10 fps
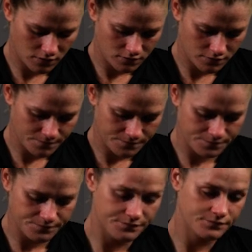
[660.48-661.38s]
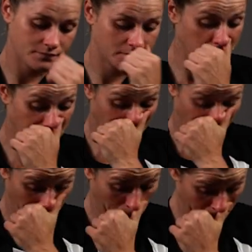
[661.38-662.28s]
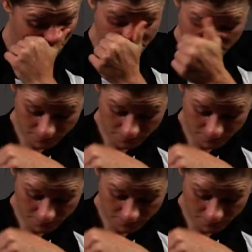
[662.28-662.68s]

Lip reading: No one is speaking in this clip.